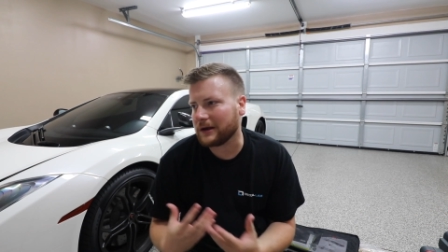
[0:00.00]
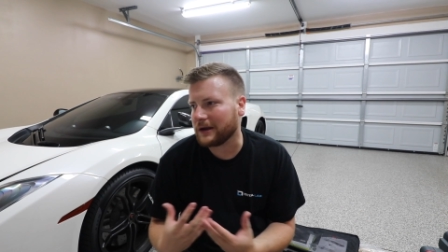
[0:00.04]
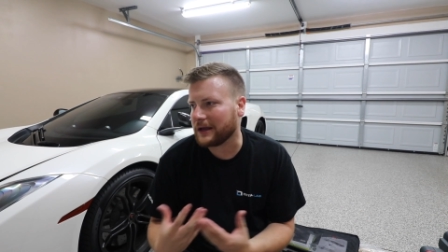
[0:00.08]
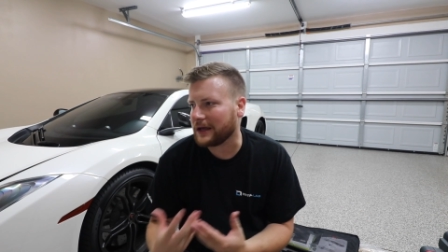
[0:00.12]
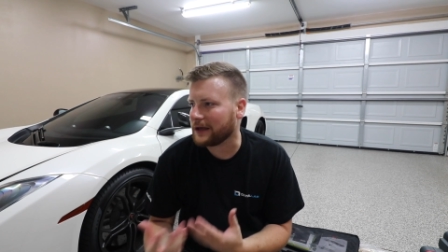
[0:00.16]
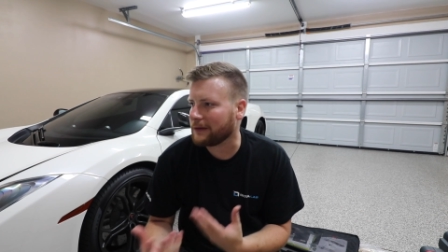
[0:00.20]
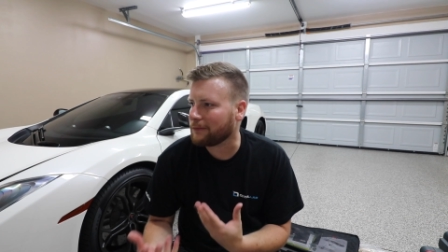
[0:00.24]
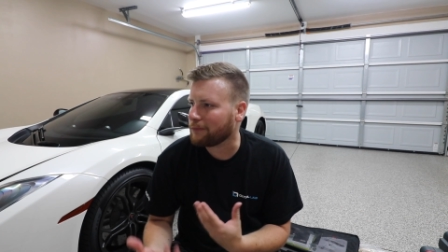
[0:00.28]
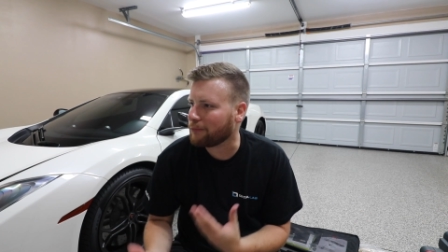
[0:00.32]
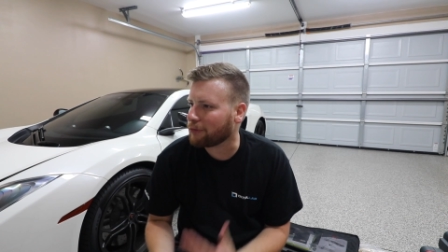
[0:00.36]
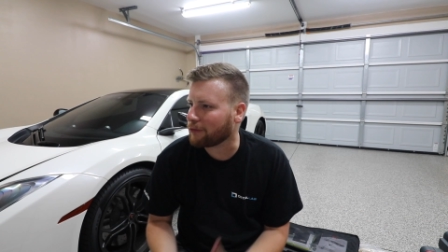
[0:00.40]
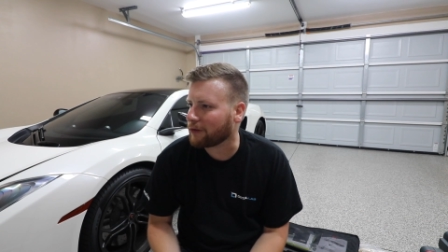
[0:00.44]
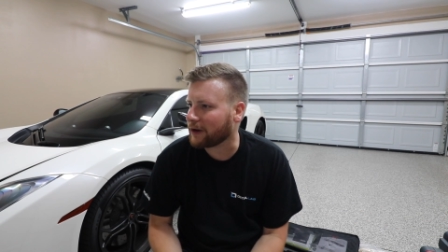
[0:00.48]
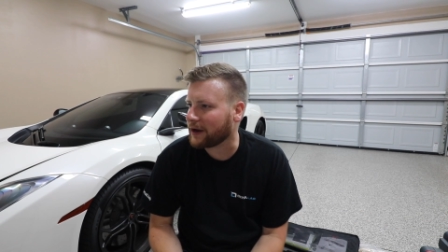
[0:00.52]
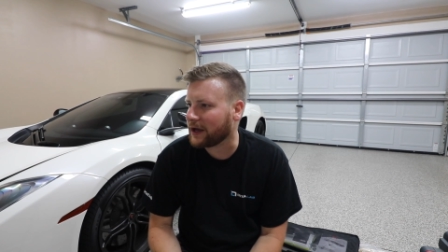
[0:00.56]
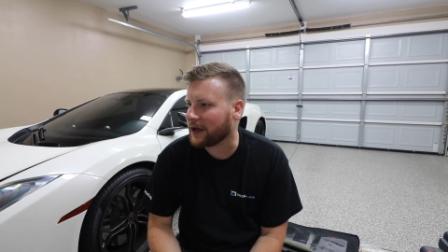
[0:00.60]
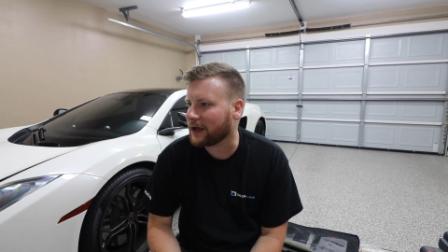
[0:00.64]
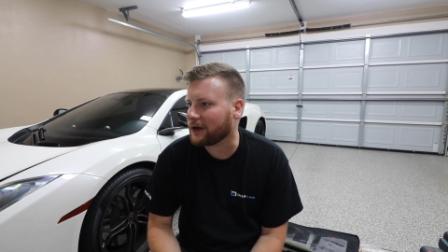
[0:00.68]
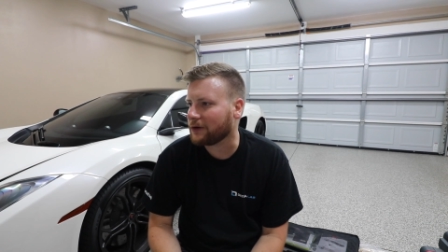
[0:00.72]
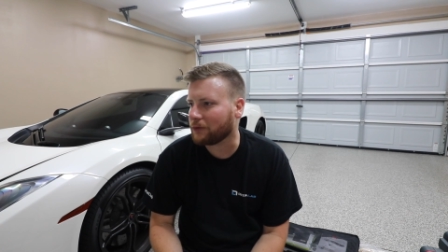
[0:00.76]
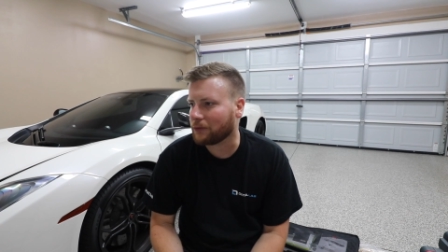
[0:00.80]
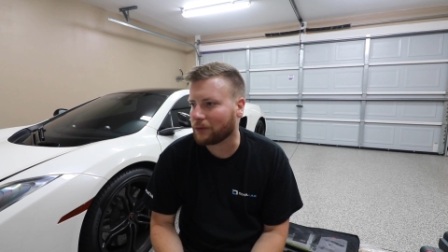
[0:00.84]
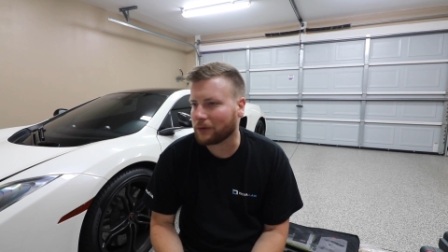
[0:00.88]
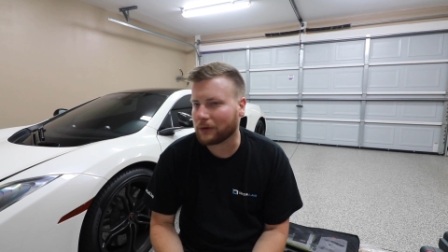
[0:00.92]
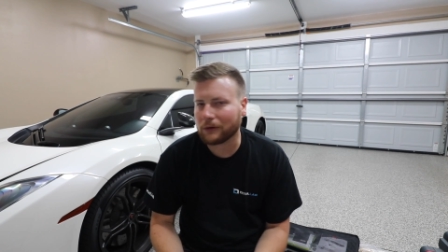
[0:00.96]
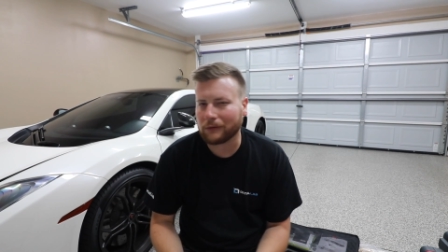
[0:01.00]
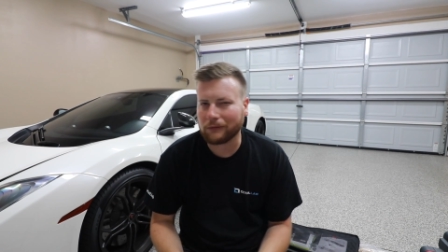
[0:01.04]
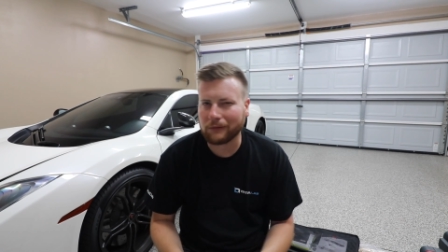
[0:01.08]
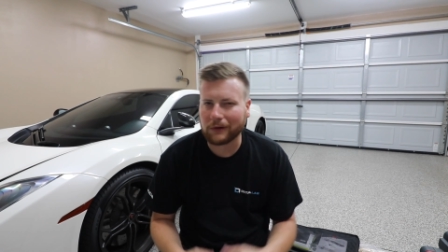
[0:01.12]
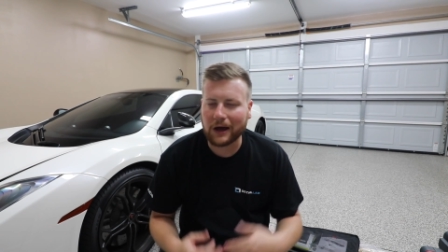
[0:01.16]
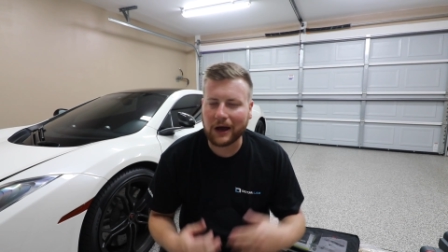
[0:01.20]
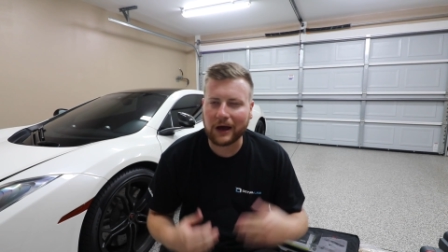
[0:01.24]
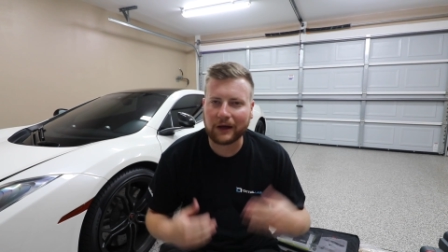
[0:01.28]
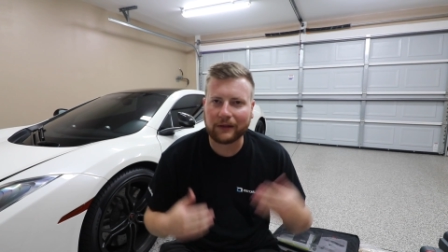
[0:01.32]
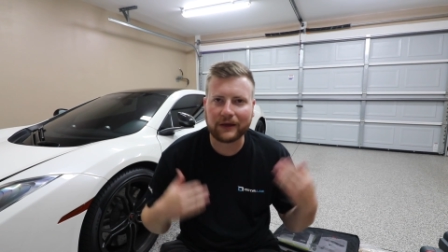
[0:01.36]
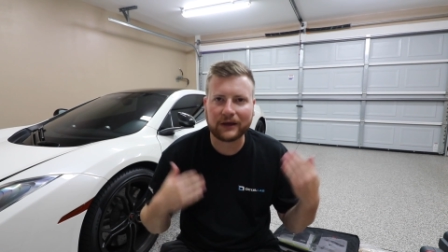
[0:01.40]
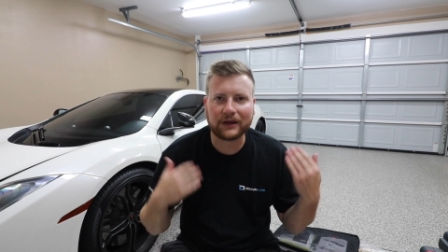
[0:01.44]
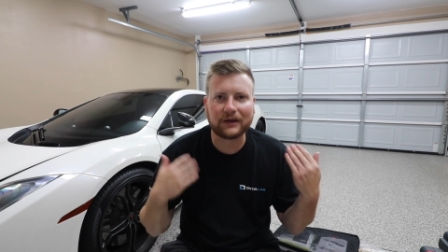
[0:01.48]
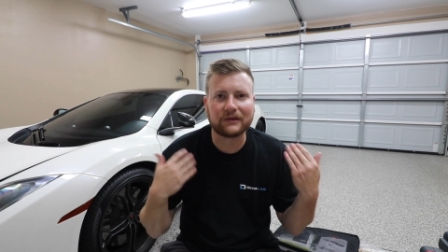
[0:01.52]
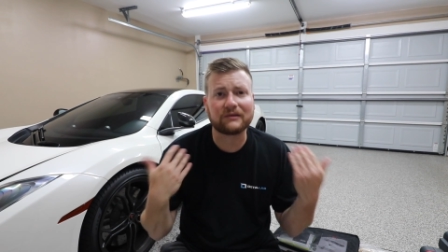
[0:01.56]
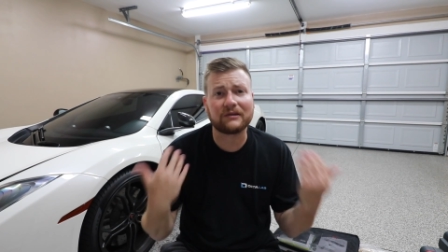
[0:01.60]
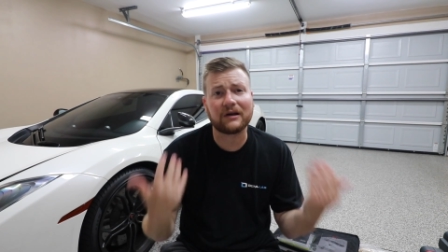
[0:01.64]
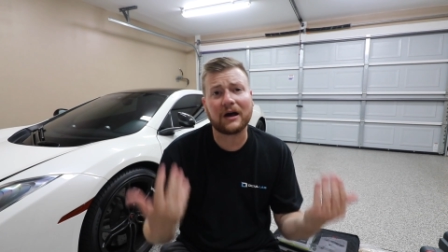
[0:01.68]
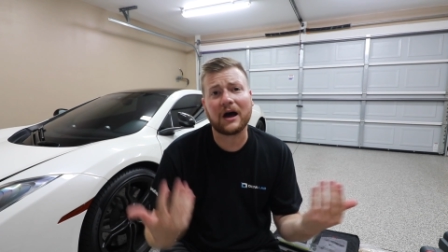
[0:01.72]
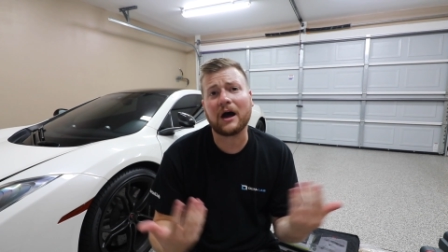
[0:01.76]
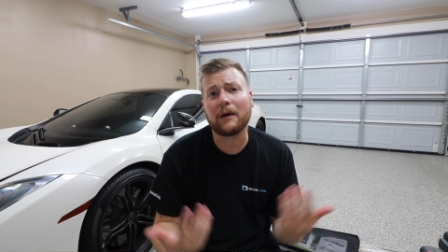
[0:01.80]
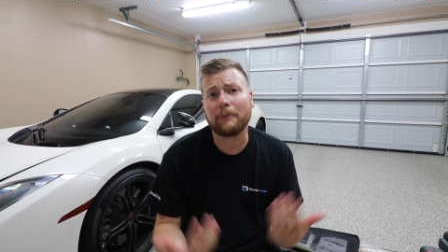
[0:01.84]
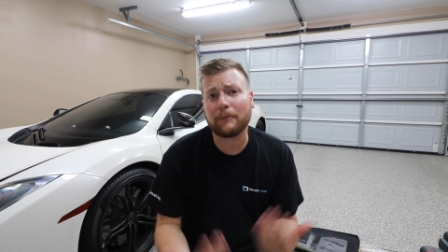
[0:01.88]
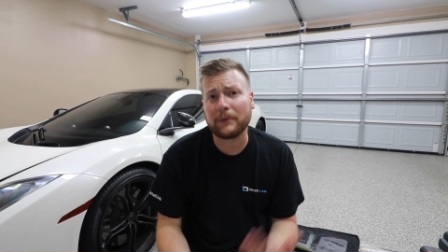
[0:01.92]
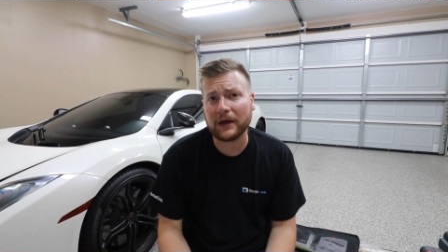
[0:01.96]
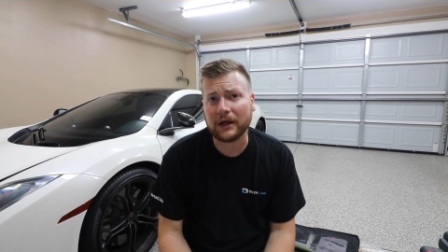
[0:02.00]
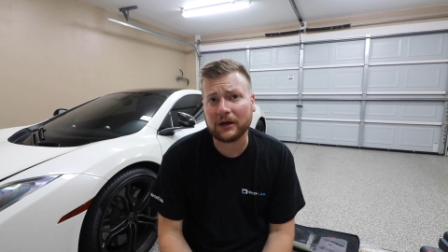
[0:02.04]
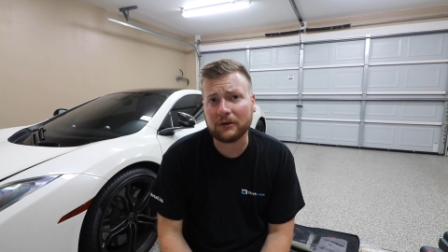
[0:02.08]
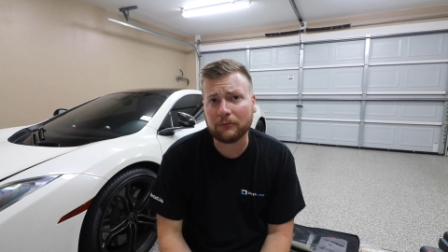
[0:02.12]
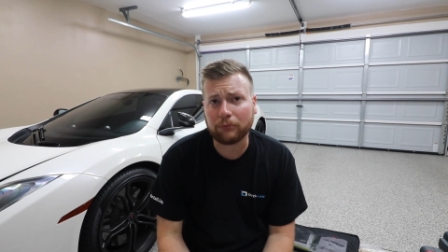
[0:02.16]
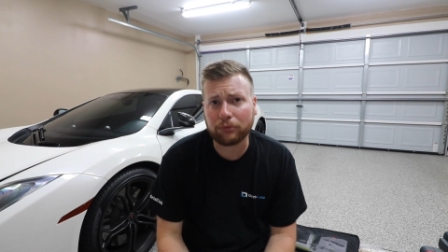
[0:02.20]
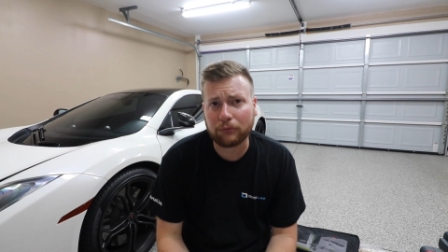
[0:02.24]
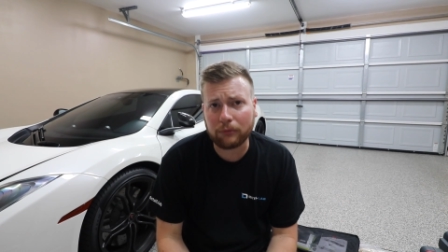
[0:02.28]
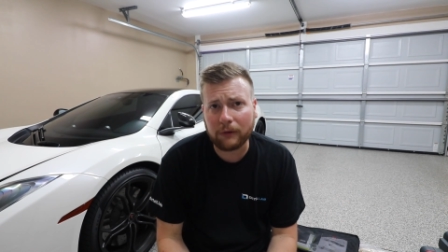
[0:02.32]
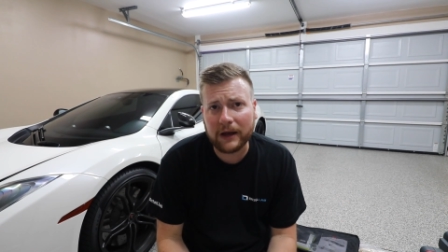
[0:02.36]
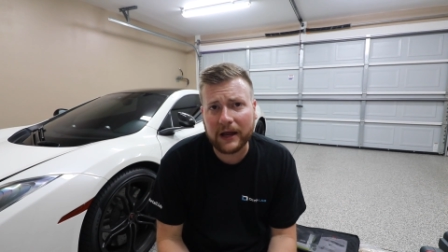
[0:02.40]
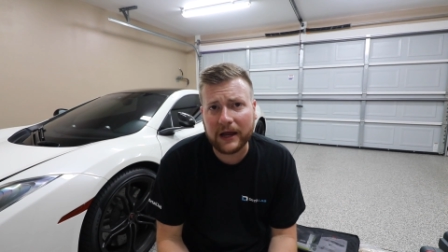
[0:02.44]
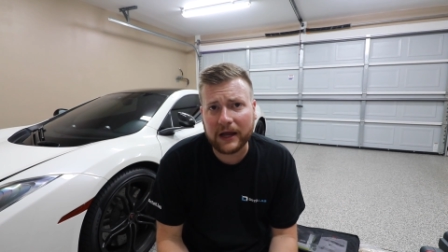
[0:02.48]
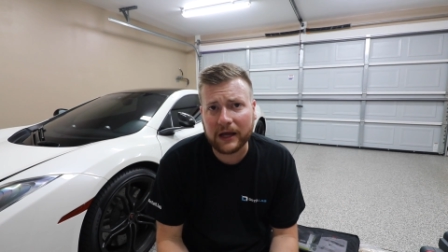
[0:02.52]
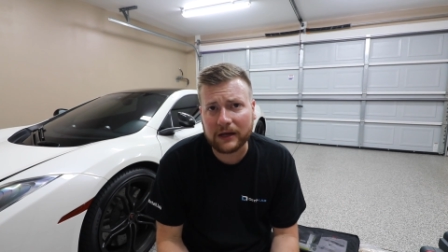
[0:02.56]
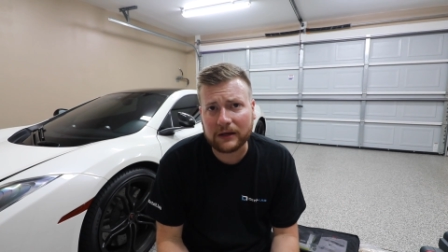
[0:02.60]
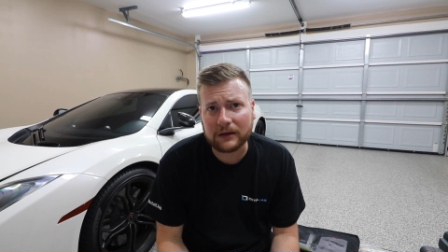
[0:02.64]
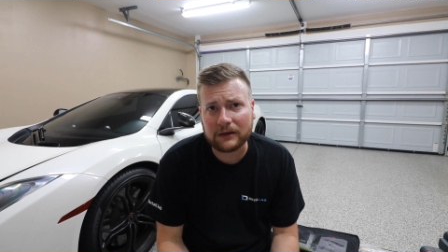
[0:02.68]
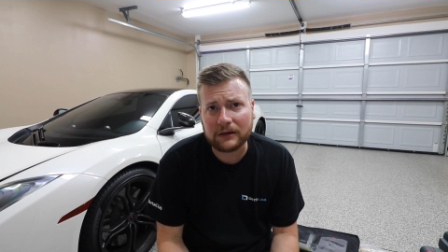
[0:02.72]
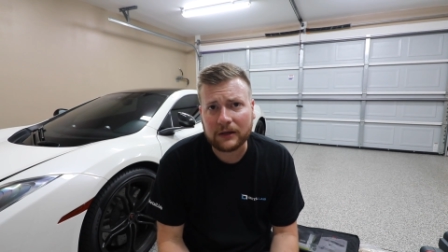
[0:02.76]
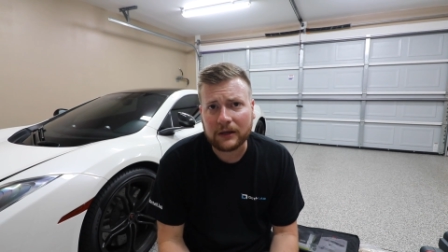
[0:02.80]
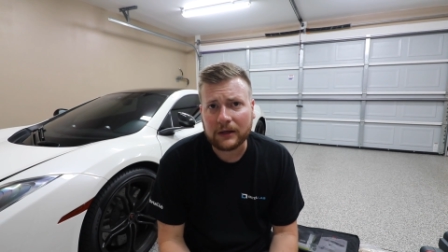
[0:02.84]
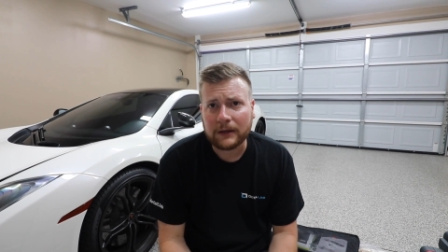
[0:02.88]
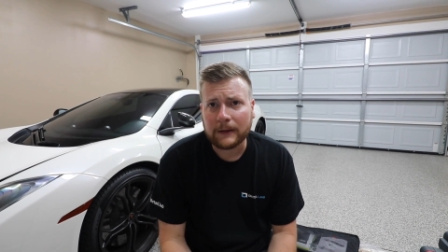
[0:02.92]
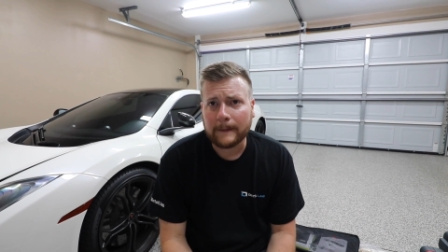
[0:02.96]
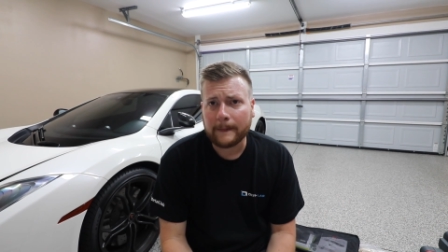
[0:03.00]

name brand or not like a top-end brand,